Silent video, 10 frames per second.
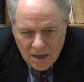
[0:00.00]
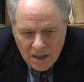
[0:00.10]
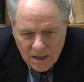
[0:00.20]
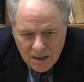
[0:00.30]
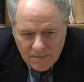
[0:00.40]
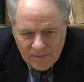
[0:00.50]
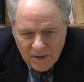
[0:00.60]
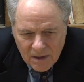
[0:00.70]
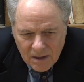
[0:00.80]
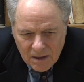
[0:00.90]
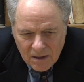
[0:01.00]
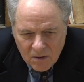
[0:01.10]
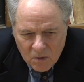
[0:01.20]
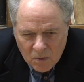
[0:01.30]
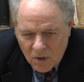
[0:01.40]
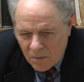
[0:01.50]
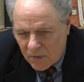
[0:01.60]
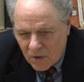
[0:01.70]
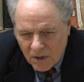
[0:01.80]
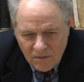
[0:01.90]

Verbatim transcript: um, or what book